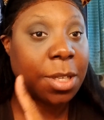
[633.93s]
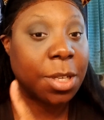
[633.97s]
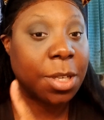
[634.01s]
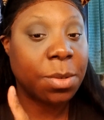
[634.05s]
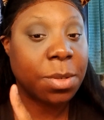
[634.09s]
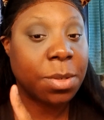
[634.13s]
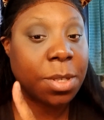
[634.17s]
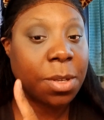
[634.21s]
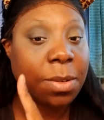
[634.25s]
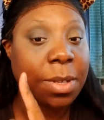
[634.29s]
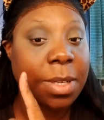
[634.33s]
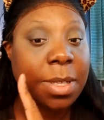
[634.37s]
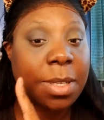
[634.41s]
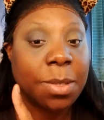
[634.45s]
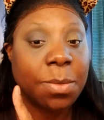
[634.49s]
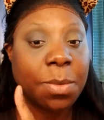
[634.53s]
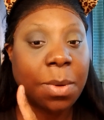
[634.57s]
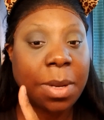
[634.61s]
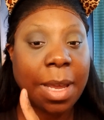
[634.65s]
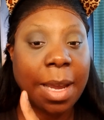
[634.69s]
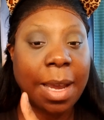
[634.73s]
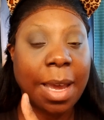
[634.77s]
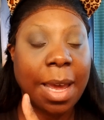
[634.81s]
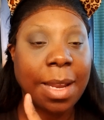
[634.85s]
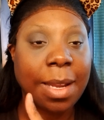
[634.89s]
So this is what I
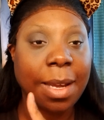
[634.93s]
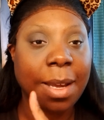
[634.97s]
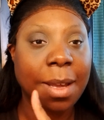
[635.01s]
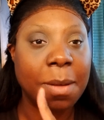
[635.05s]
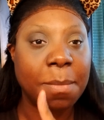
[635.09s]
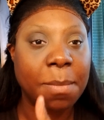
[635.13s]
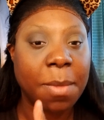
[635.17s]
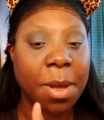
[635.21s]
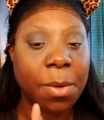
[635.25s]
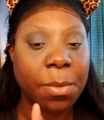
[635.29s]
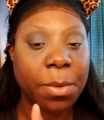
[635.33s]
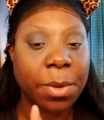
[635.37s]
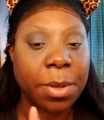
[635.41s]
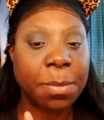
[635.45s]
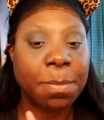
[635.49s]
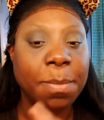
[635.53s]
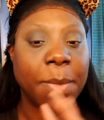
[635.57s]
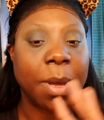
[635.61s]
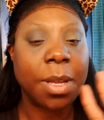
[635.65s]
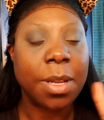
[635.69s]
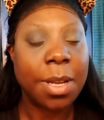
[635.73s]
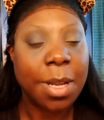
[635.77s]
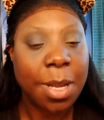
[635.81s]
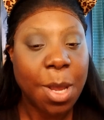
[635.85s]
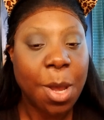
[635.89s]
kind of come up with, but
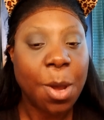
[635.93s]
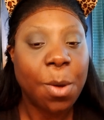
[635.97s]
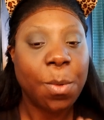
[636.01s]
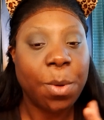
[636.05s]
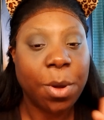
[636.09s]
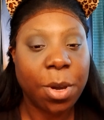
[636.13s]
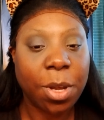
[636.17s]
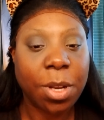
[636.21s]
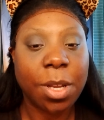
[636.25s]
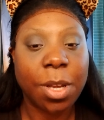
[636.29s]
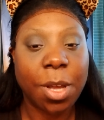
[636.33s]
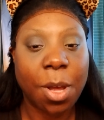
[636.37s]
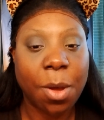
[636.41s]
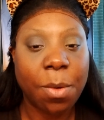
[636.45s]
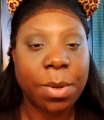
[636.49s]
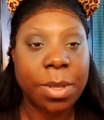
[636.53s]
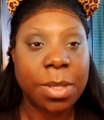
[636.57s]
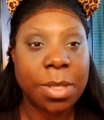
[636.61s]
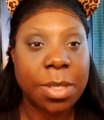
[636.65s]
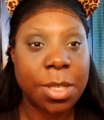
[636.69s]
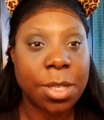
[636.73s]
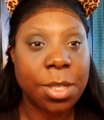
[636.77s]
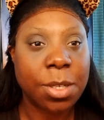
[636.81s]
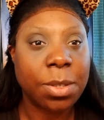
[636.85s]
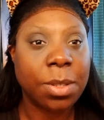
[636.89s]
we're going to go
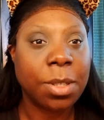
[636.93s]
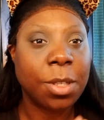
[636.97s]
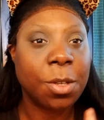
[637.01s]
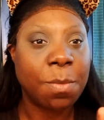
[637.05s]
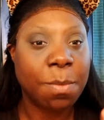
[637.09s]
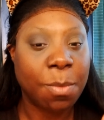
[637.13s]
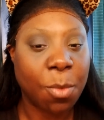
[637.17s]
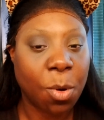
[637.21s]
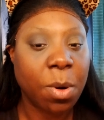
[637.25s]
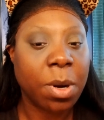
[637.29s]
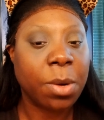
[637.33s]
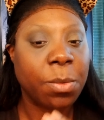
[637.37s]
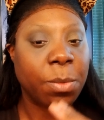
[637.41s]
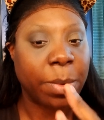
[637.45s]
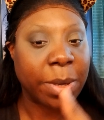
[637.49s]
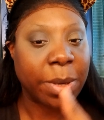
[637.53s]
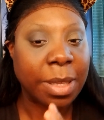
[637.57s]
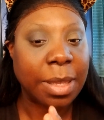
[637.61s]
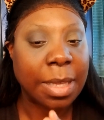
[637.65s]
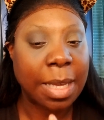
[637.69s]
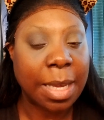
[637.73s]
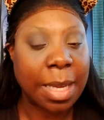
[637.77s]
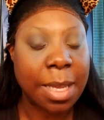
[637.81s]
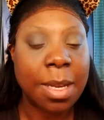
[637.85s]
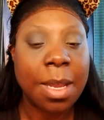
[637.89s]
into a little more with
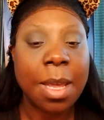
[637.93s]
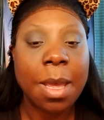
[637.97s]
it.